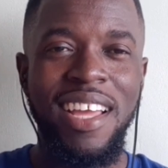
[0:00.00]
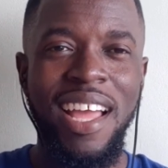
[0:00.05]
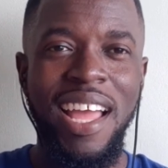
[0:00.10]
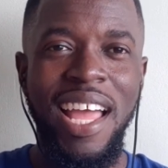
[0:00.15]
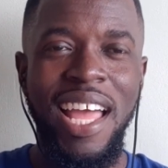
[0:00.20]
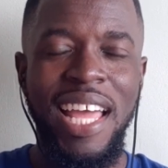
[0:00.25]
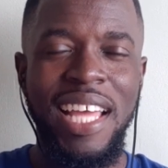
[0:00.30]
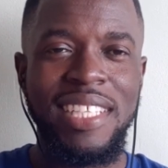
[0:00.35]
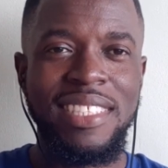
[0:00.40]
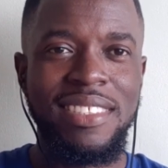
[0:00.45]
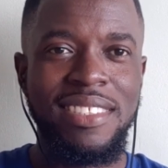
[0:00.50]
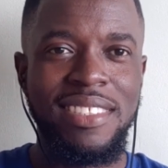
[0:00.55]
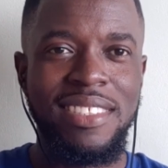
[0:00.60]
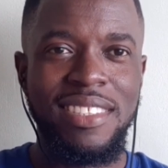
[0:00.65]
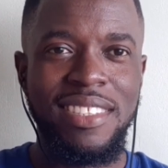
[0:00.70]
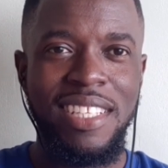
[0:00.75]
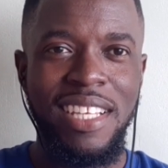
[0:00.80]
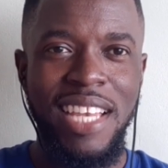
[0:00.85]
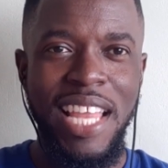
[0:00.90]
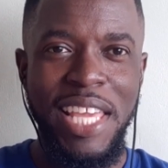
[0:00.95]
and
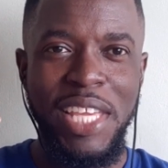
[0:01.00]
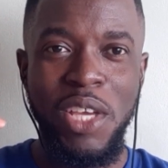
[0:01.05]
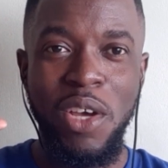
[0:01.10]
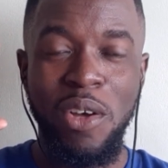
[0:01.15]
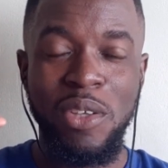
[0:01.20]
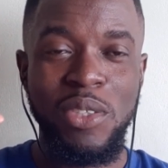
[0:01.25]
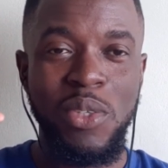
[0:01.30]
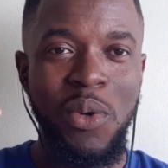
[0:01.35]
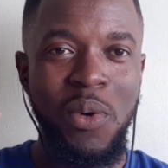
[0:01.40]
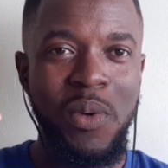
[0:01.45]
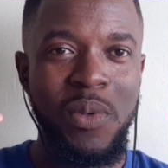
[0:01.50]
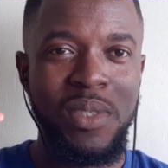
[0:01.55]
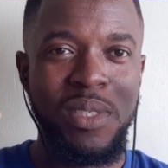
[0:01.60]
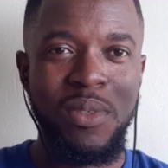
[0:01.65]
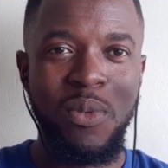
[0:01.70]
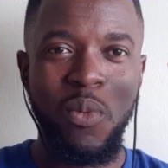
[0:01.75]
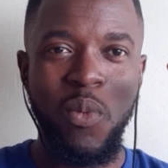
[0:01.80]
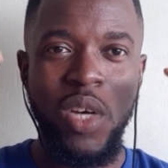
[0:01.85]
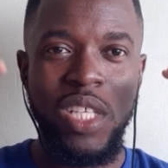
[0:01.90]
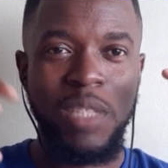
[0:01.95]
let y'all know
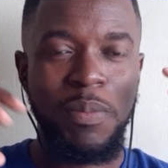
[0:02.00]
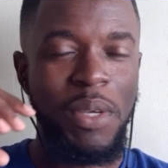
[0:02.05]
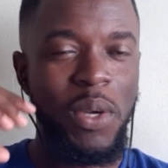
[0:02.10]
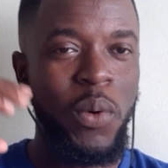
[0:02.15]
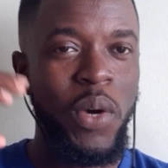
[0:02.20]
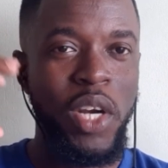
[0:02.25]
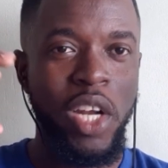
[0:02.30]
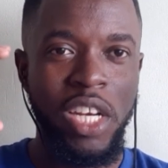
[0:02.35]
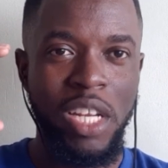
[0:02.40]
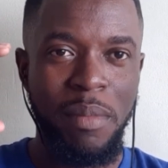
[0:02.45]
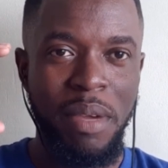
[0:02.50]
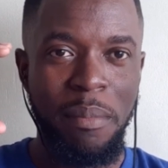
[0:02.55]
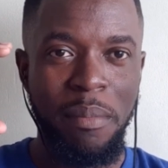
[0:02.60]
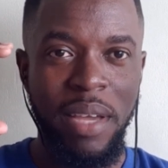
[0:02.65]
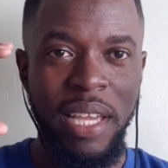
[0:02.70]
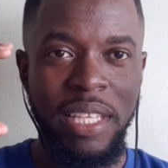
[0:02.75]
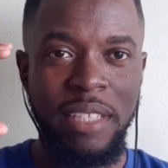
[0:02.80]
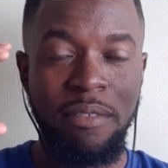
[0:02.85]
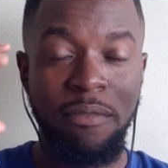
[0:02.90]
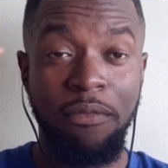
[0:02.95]
what's been going on in my
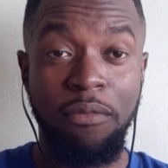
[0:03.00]
mind.